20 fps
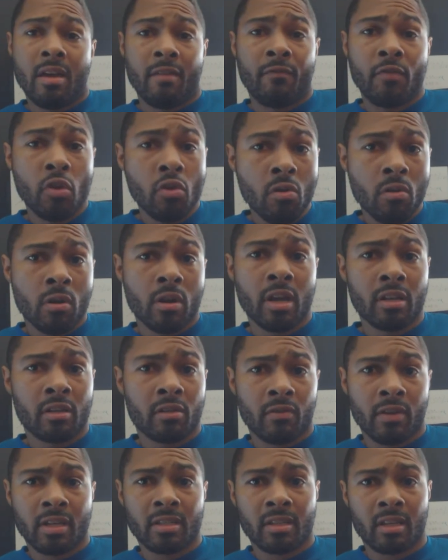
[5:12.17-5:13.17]
if you are
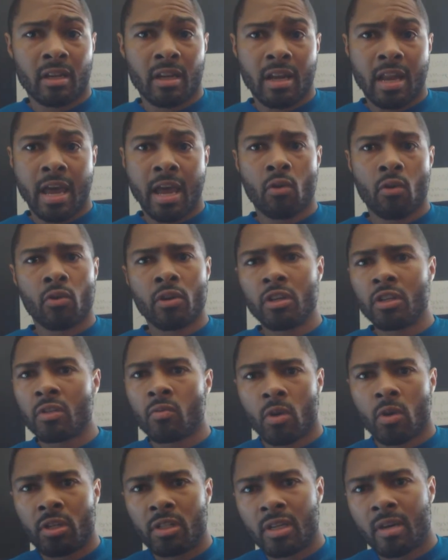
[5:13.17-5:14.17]
interested in that or you
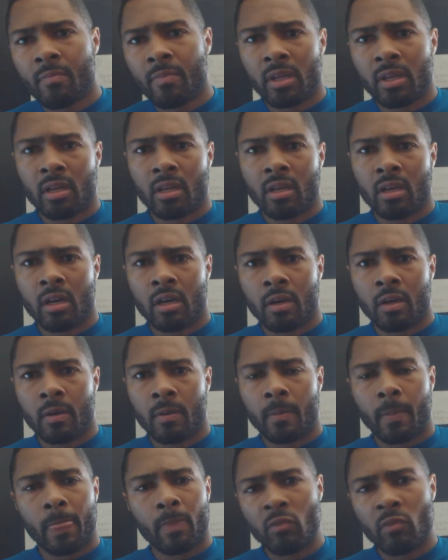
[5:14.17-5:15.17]
just want to jump into
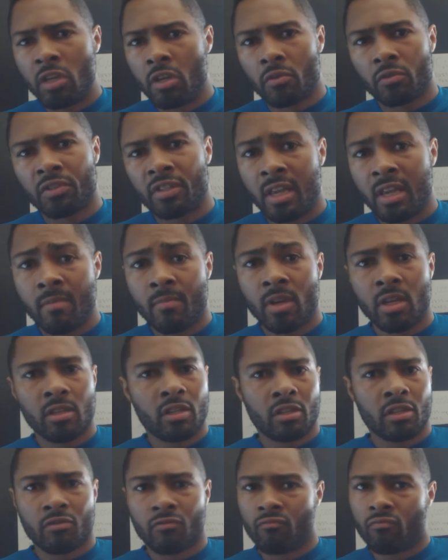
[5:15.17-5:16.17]
um, you know Steemit
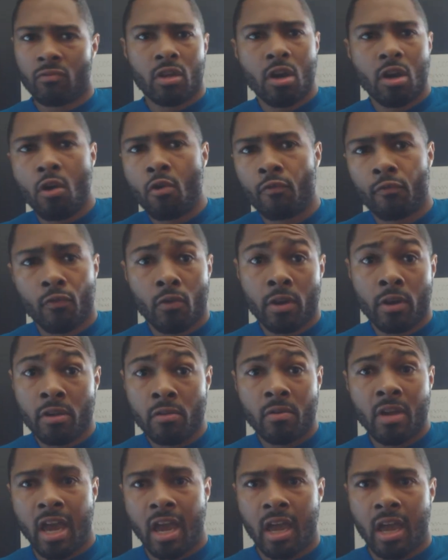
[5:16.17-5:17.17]
and just go for
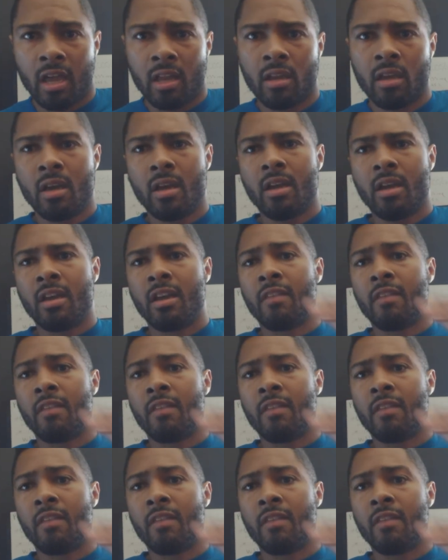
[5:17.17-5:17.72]
it you can